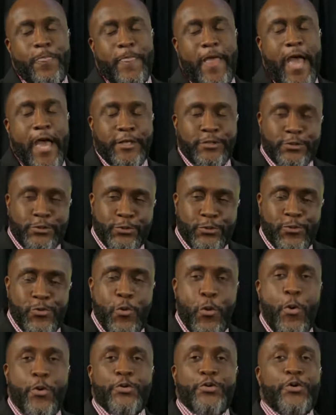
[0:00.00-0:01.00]
has
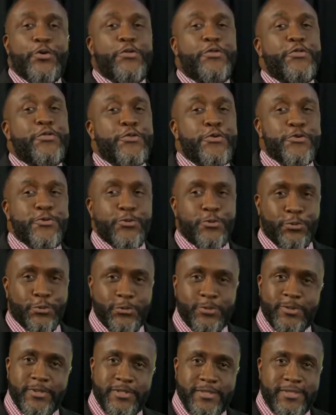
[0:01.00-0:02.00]
grown
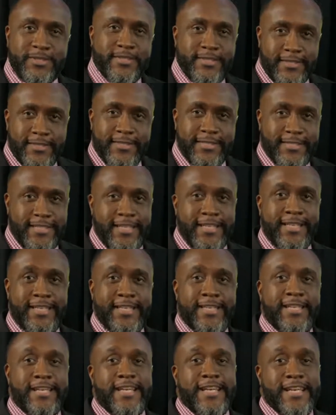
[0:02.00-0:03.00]
through
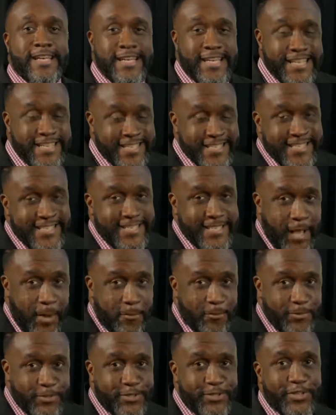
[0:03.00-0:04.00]
the
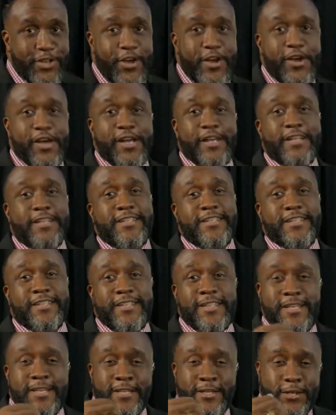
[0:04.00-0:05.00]
inception,
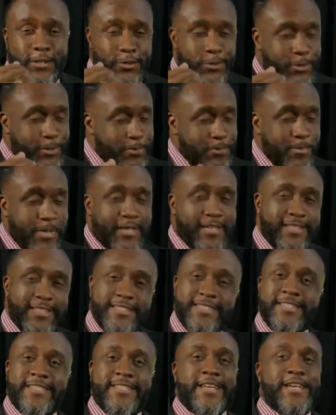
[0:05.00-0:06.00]
the middle
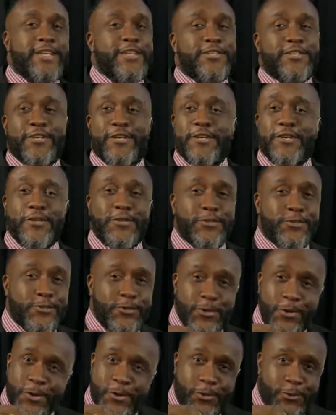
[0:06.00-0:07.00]
stages,
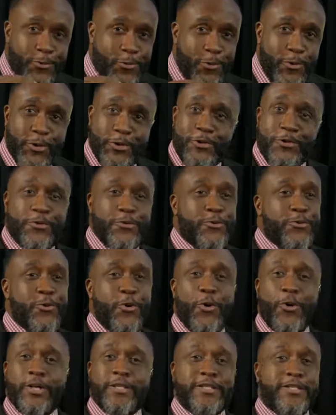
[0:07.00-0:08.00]
going through
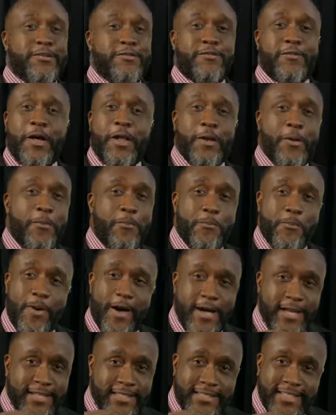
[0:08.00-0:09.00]
all the
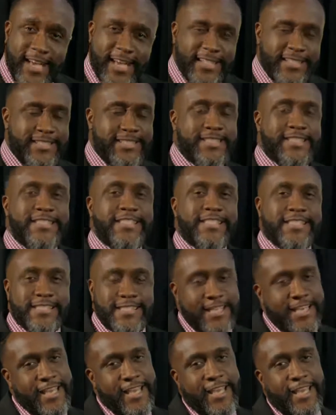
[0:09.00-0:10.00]
development, and she's
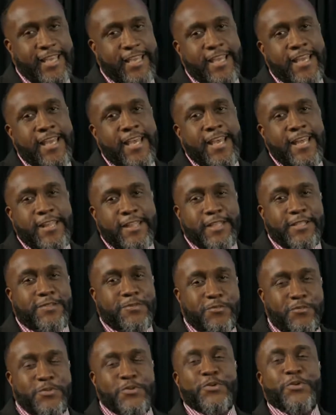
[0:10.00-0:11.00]
seeing this
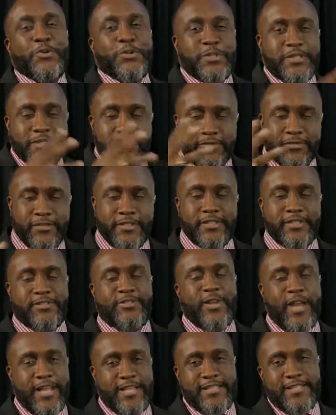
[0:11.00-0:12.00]
beautiful
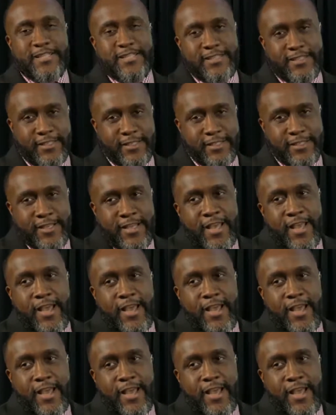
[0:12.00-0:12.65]
transition